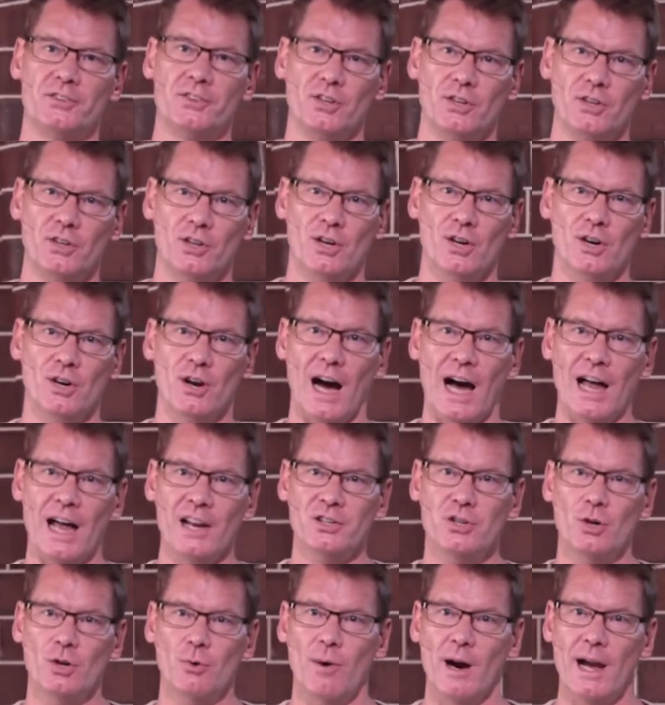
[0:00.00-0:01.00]
to her
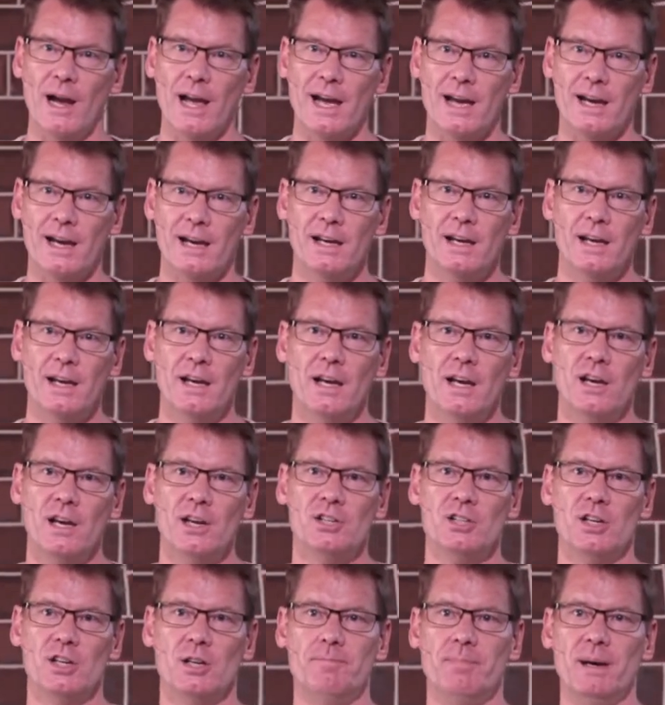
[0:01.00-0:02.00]
underwear.
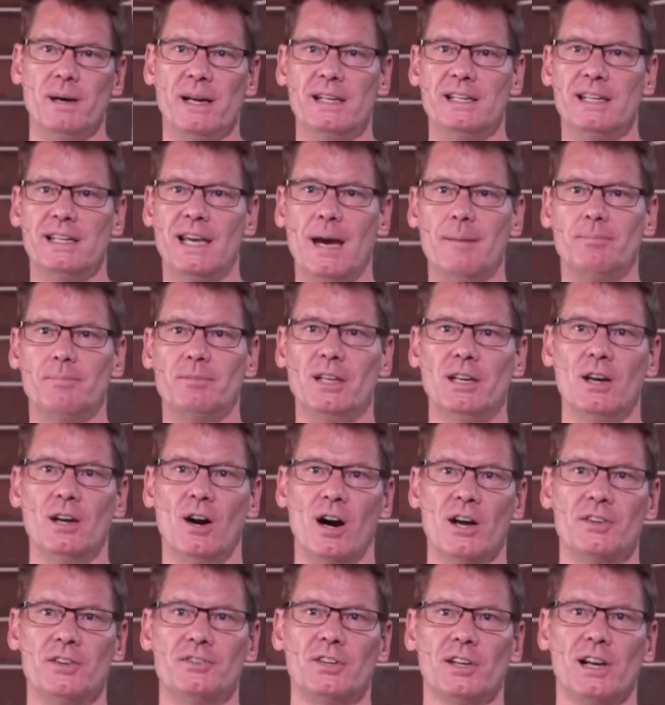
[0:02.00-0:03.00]
She'd been kept in
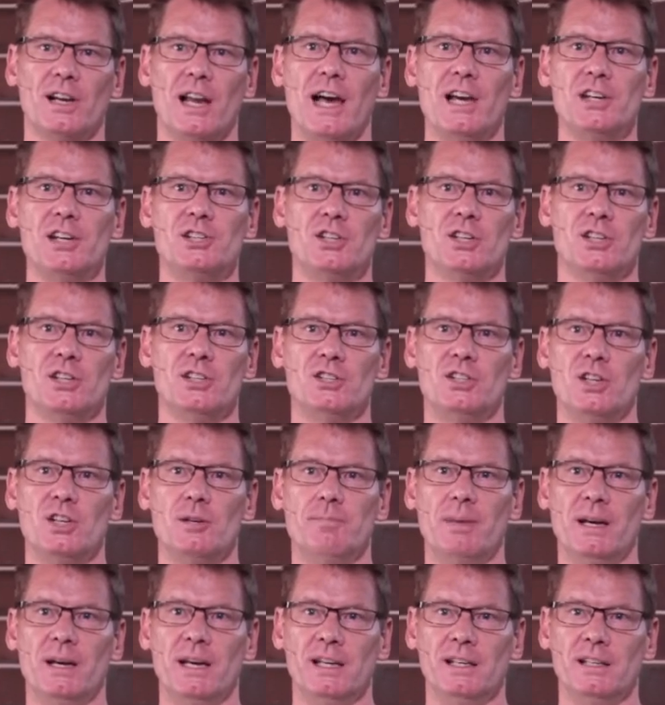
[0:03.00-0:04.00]
isolation. She'd
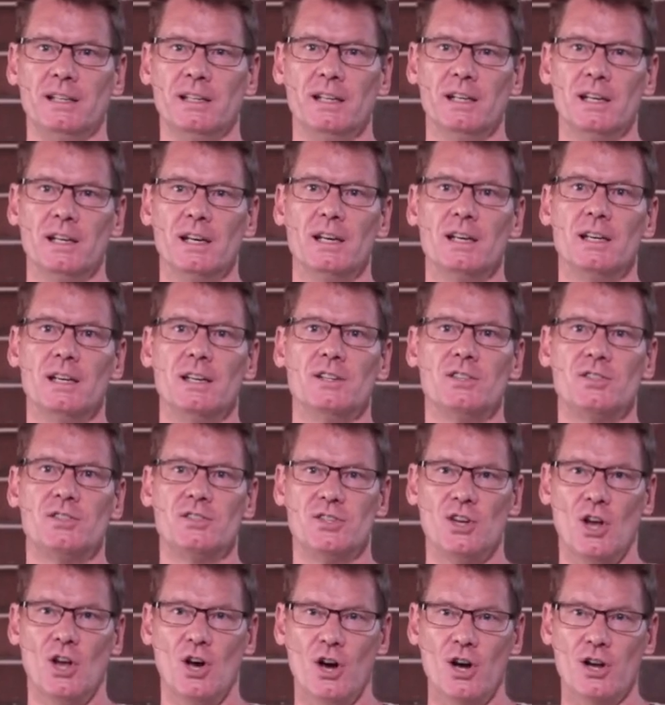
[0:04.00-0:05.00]
been
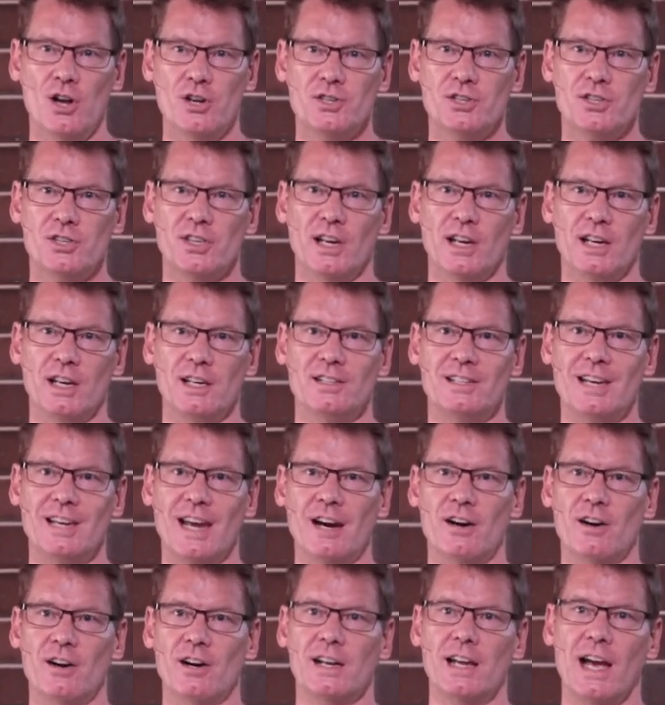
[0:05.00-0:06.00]
searched and
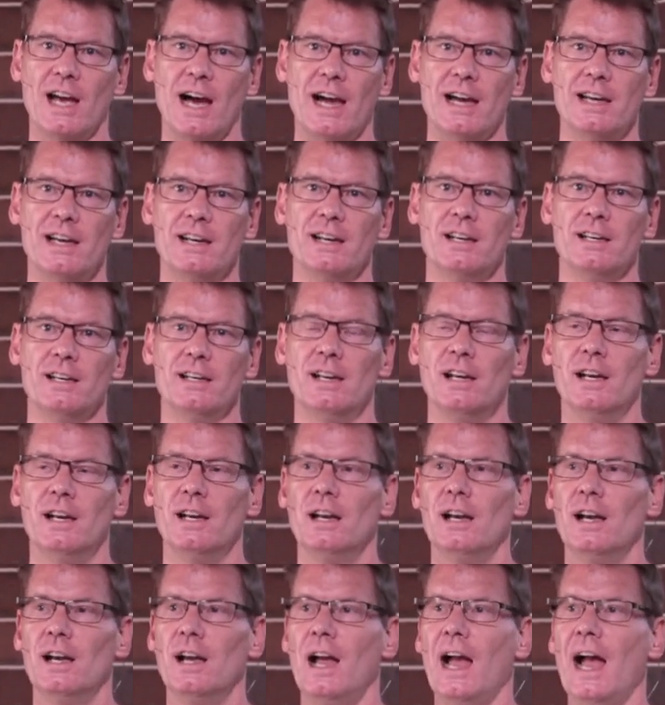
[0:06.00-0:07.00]
interrogated
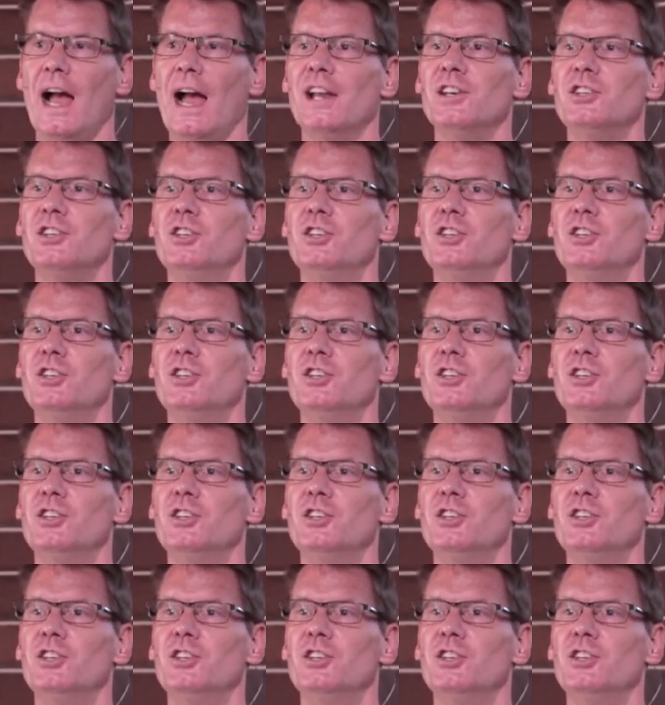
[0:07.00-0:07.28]
and